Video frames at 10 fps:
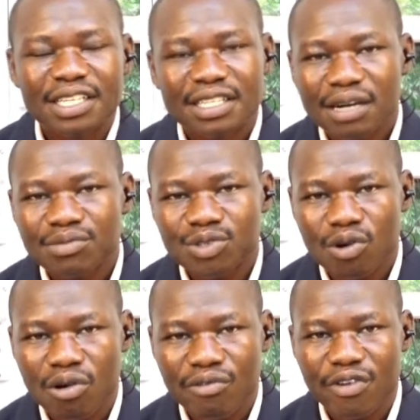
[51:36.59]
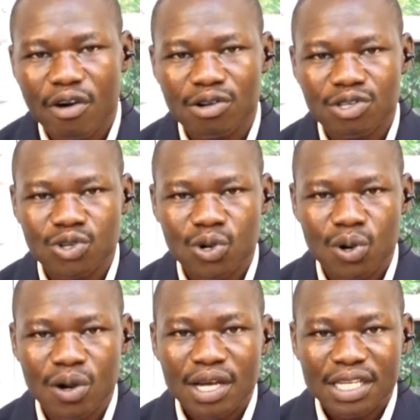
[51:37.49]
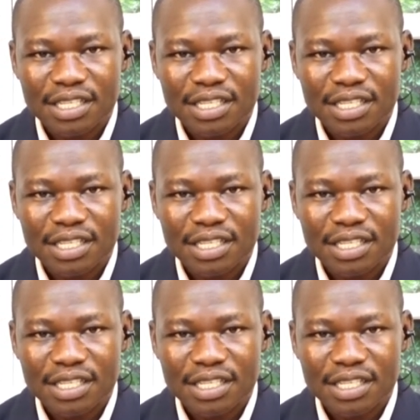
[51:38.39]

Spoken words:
in terms of also